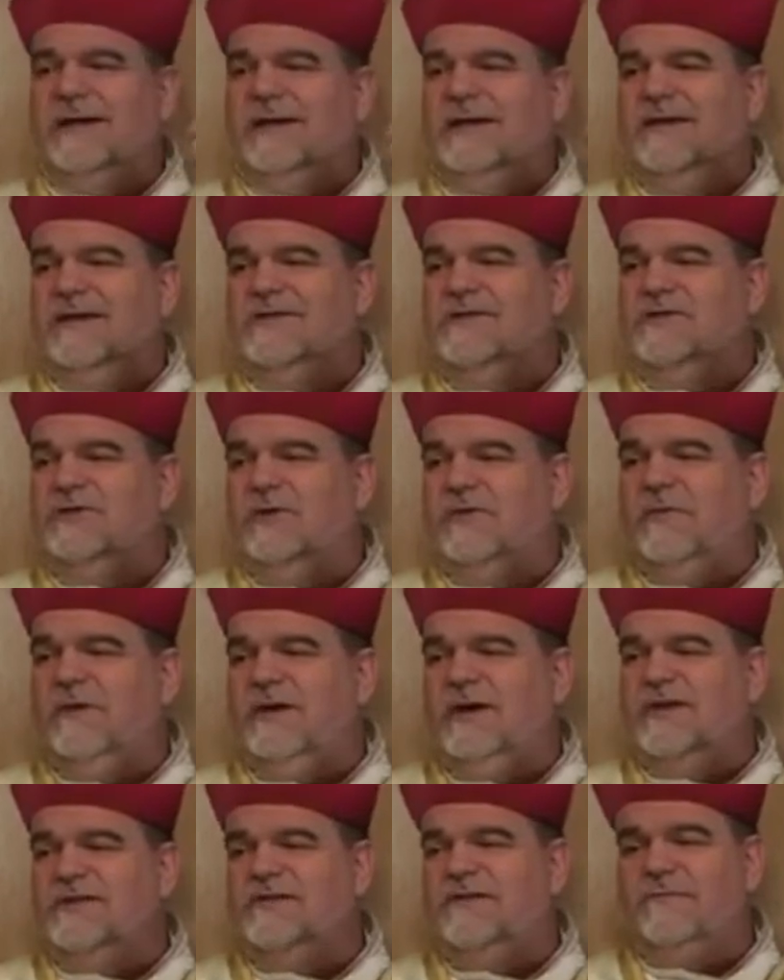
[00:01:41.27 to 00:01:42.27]
And so
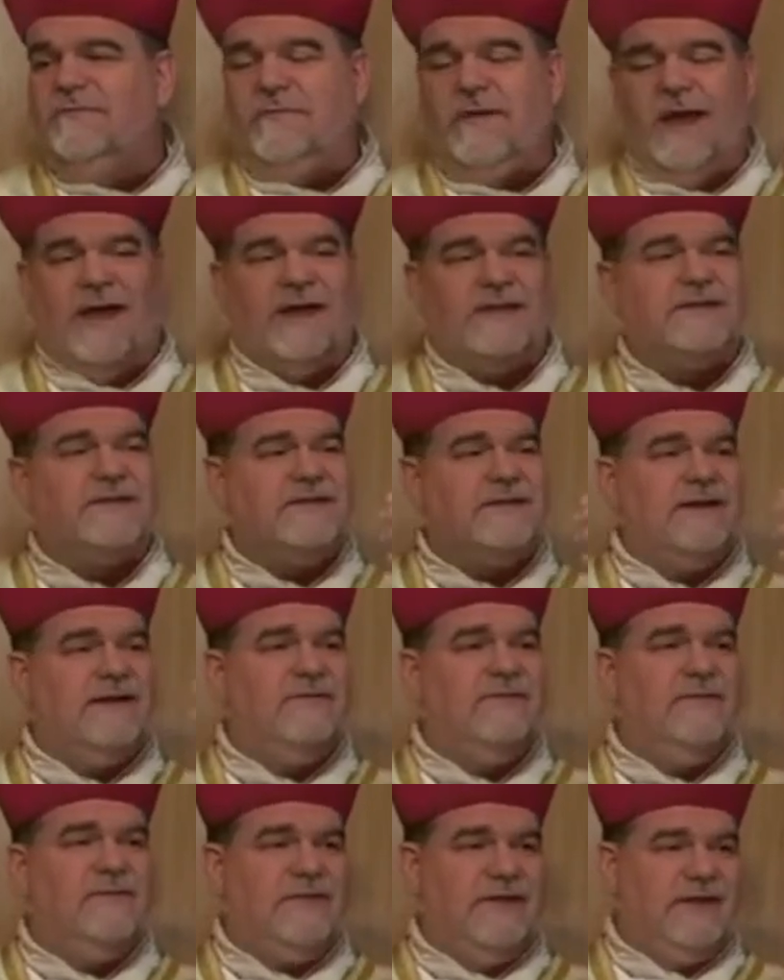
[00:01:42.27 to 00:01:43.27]
because of masks and
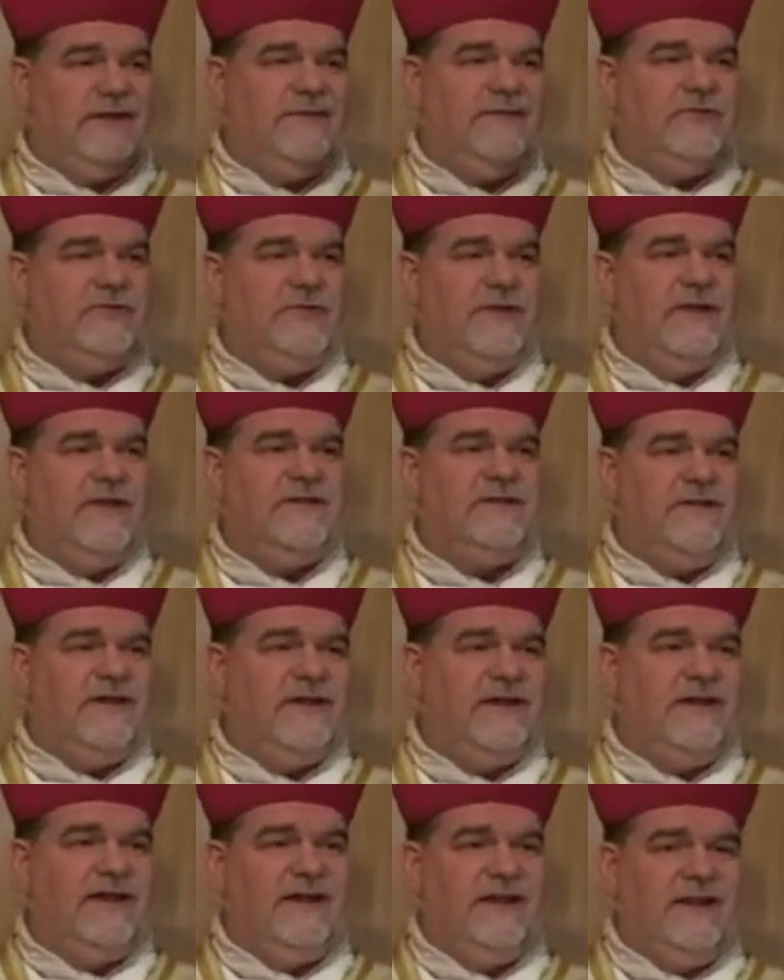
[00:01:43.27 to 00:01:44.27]
everything, the trees
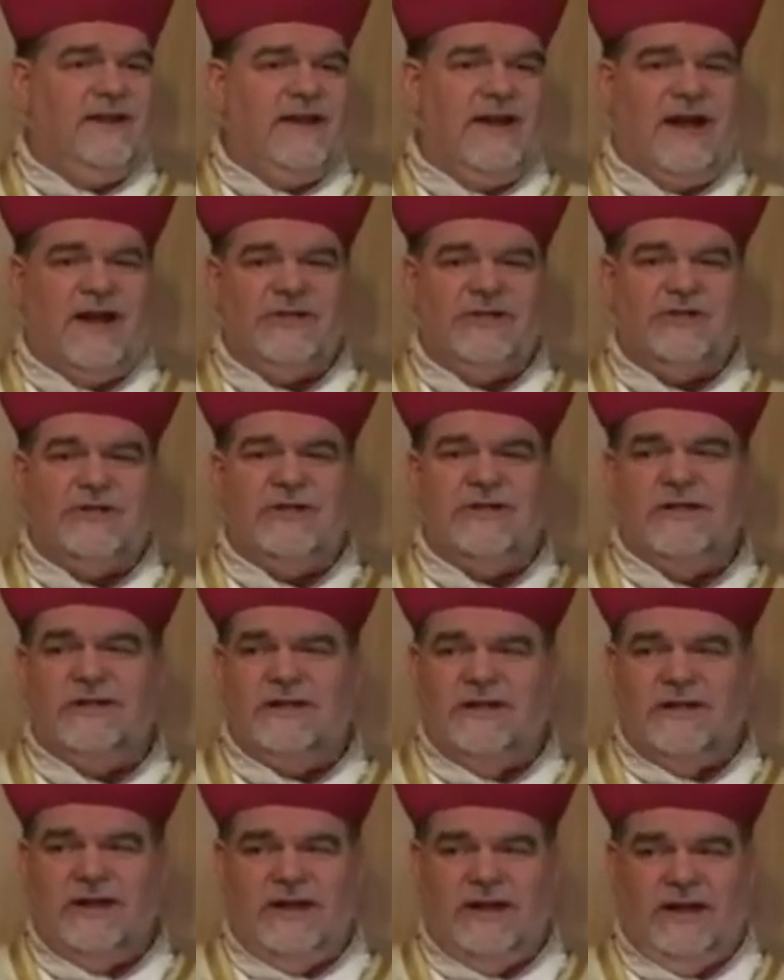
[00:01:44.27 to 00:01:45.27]
aren't getting the oxygen that
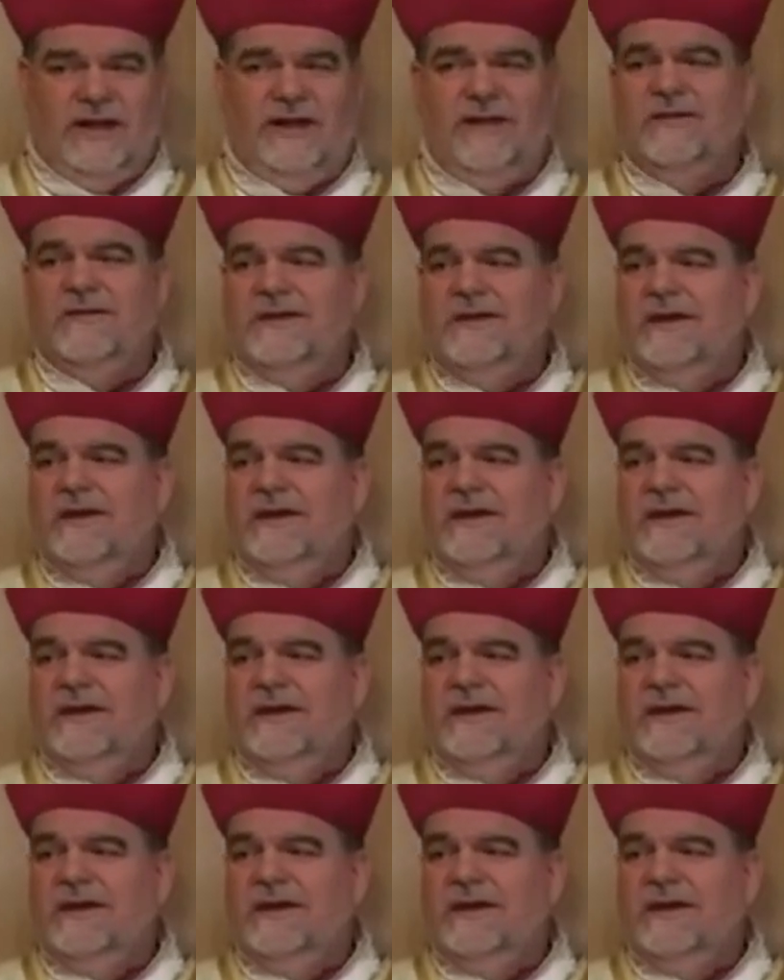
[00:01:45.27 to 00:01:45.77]
they need.